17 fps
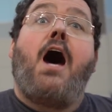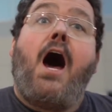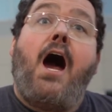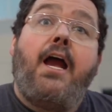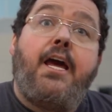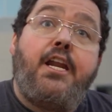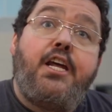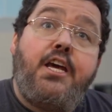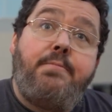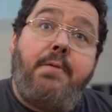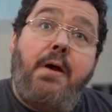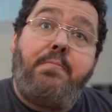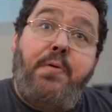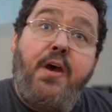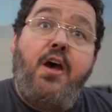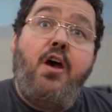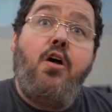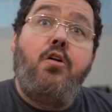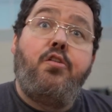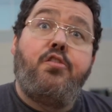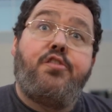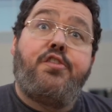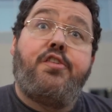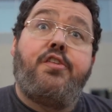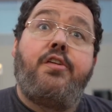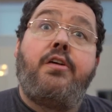I gotta get my
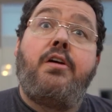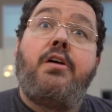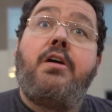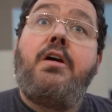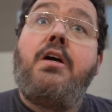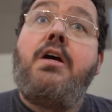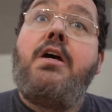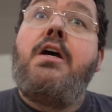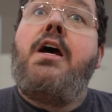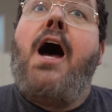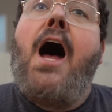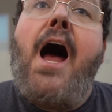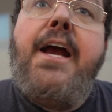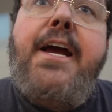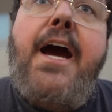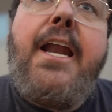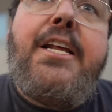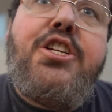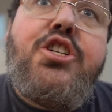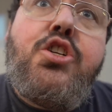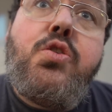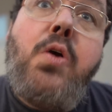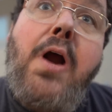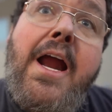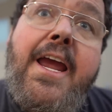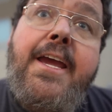pills. I gotta
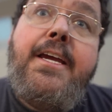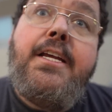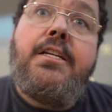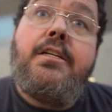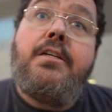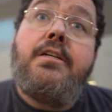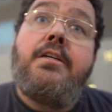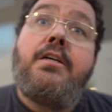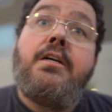train.